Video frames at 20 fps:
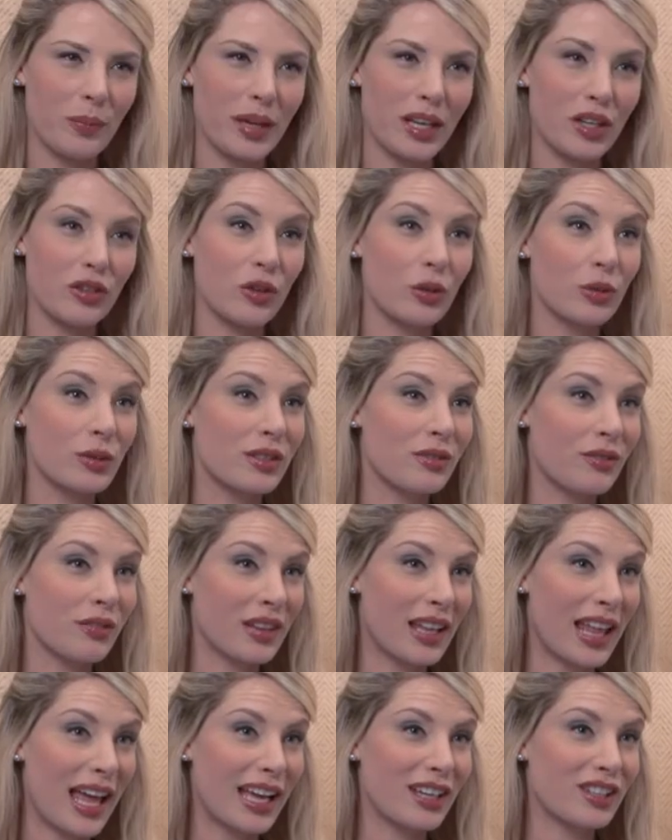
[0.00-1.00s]
Minerals'
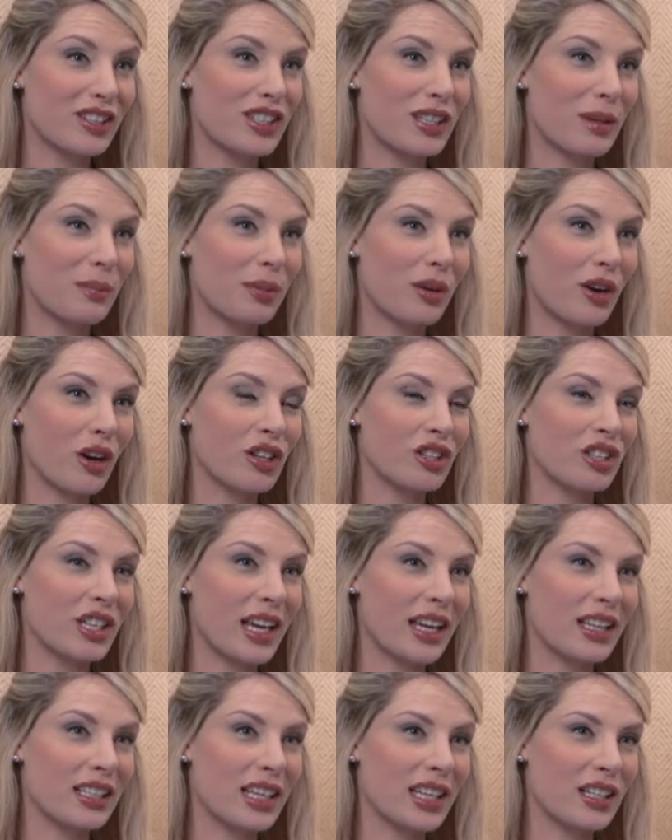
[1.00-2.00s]
flagship
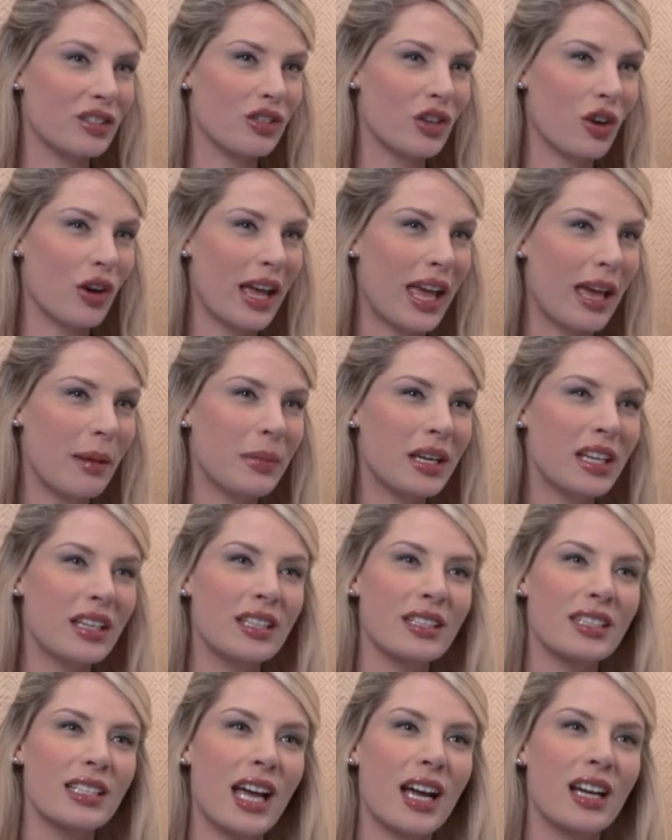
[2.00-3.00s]
project is your
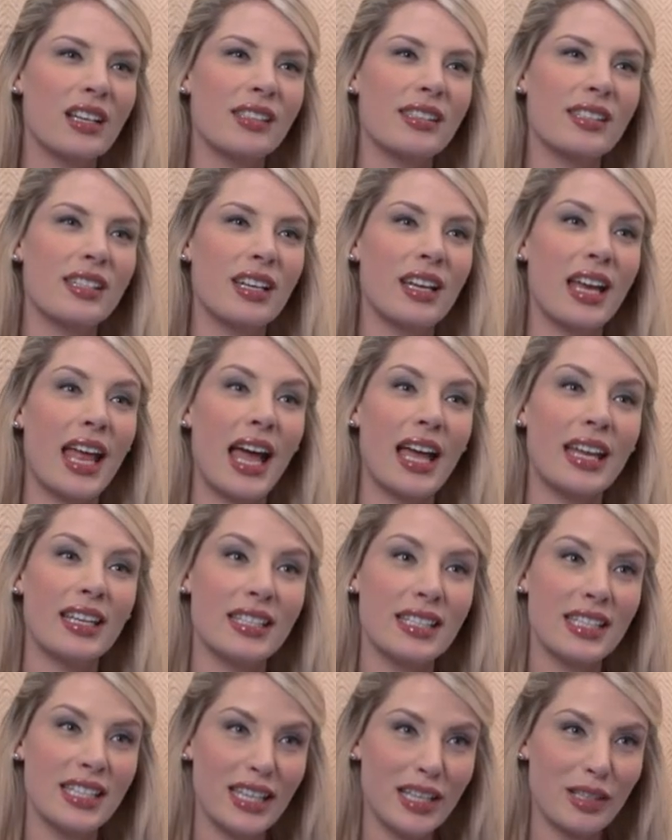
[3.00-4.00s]
Hemerdon Tungsten
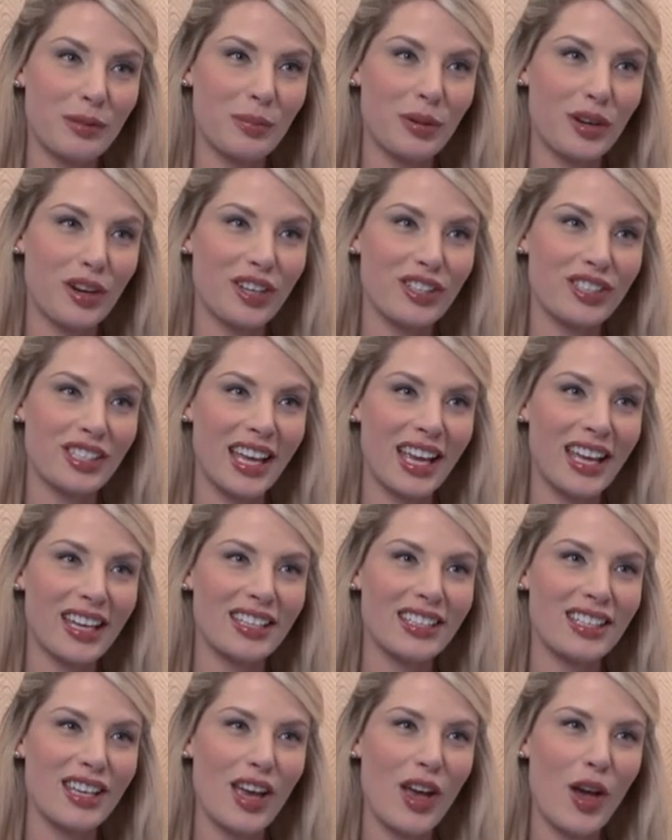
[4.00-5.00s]
and Tin
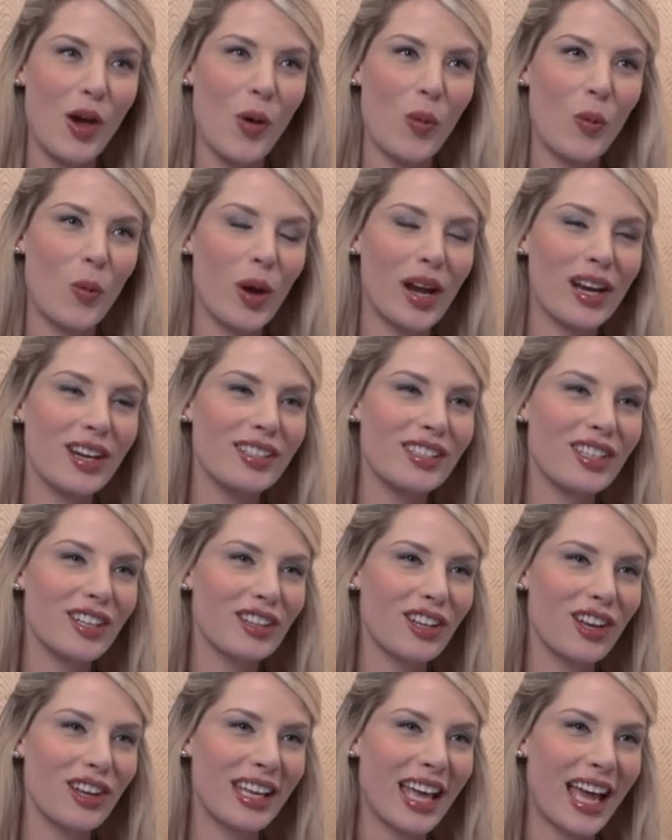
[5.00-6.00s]
project. Where is
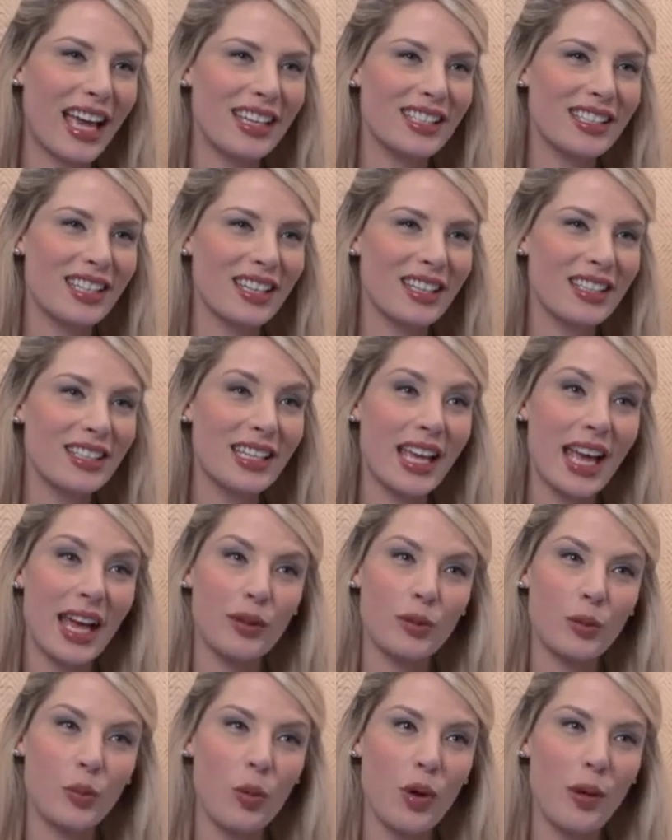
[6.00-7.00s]
it located
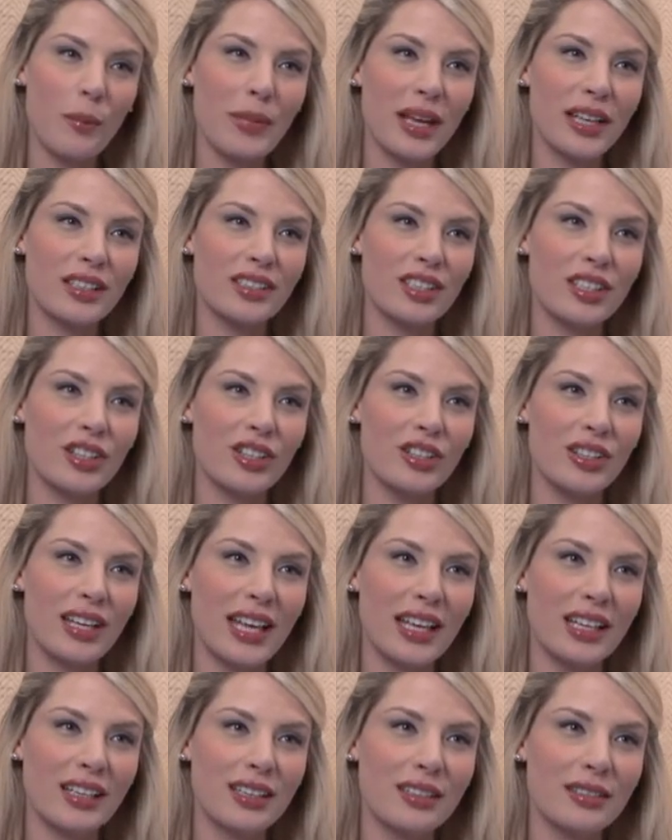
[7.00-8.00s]
and what makes it
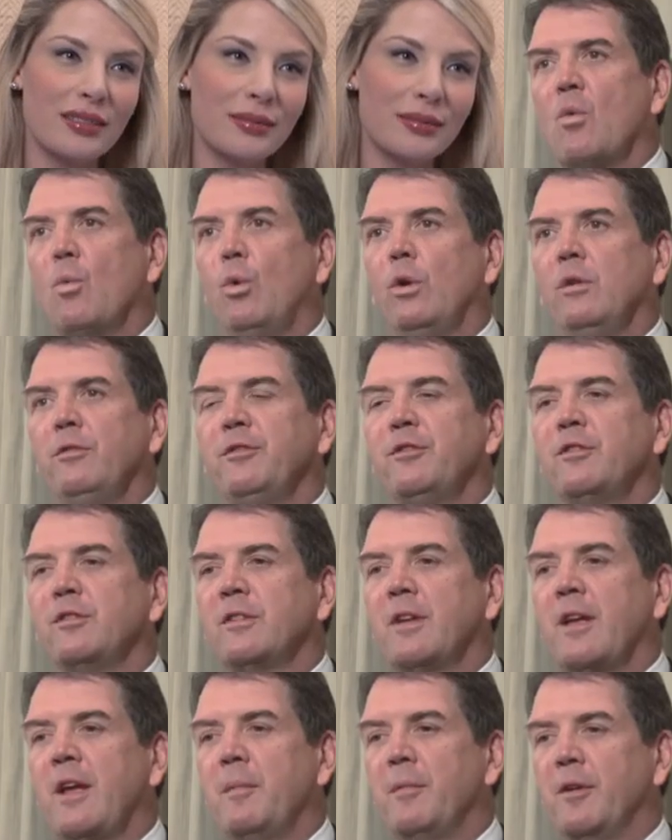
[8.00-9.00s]
unique?
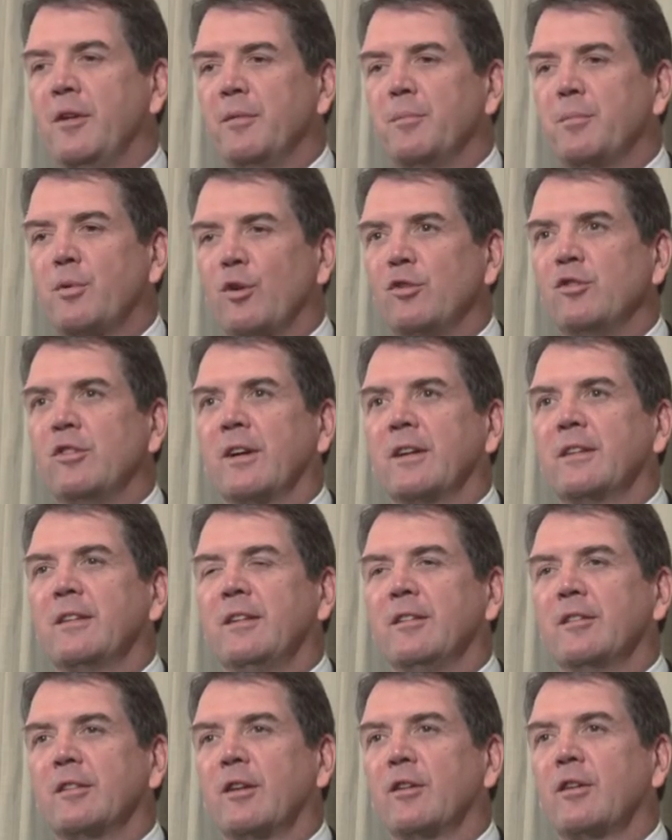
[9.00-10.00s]
Wolf's Hemerdon project
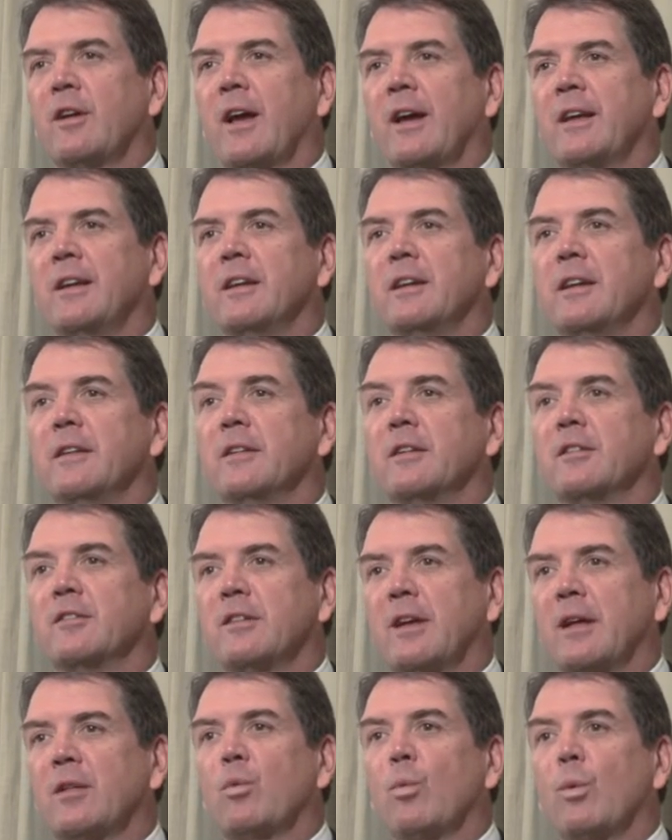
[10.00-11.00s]
is located in the
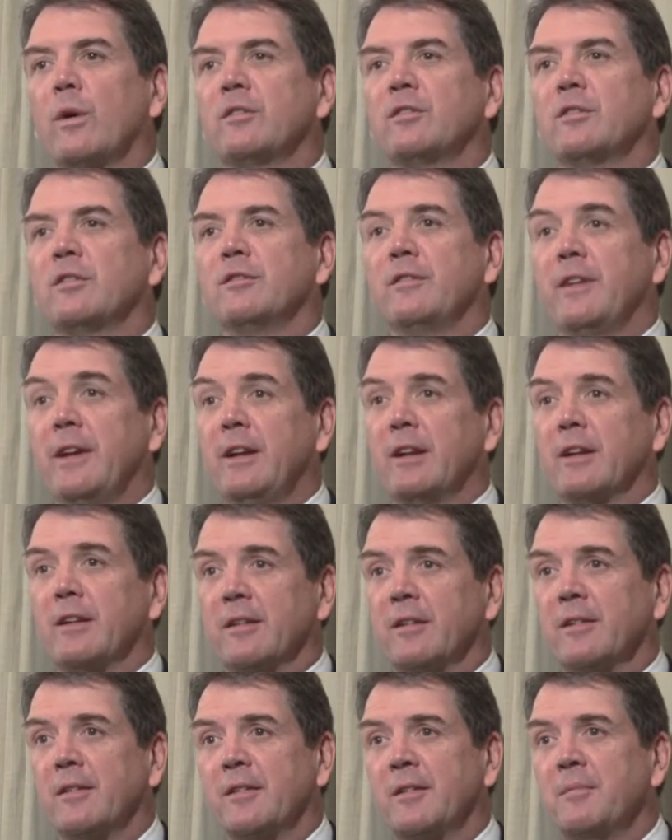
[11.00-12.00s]
southwest of
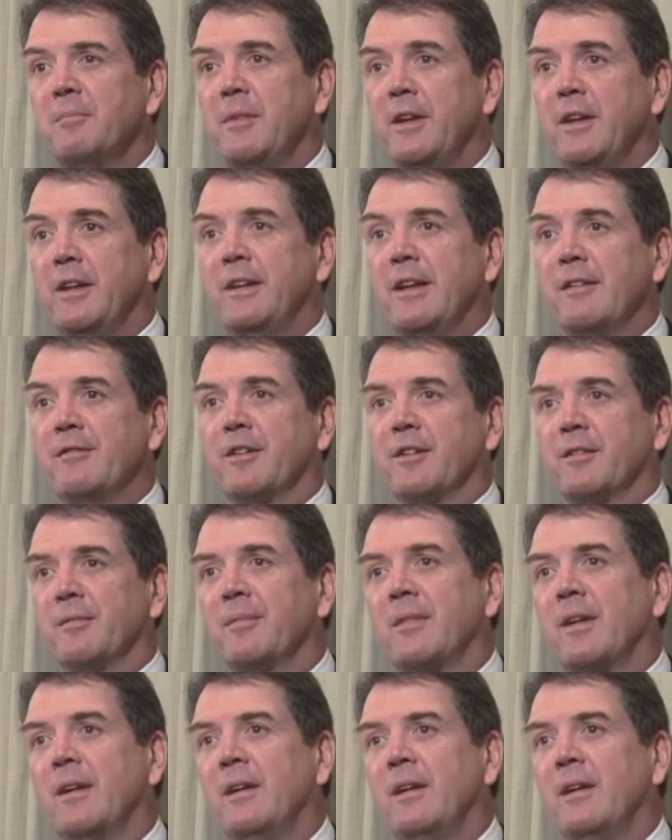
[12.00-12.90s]
England, near Devon.